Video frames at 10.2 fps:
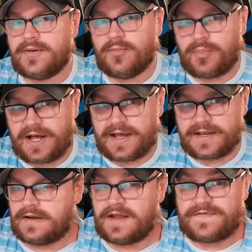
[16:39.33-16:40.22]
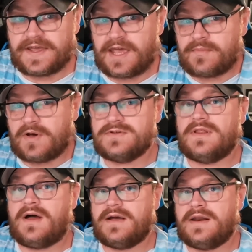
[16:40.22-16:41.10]
But if the game goes
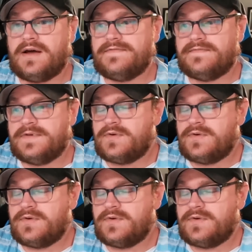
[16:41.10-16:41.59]
long enough,